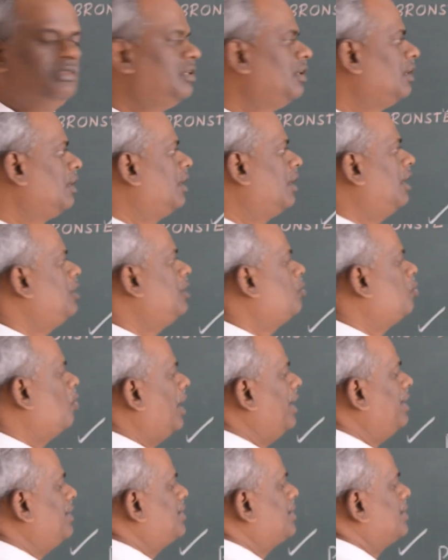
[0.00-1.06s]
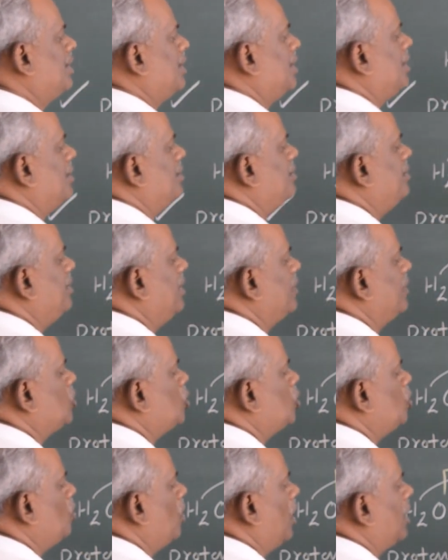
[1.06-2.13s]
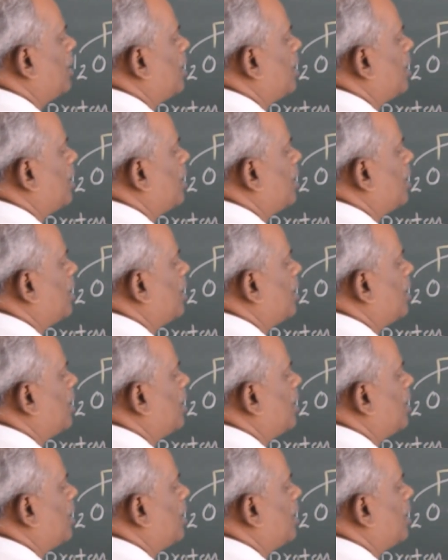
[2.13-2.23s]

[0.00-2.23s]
Likewise, these two are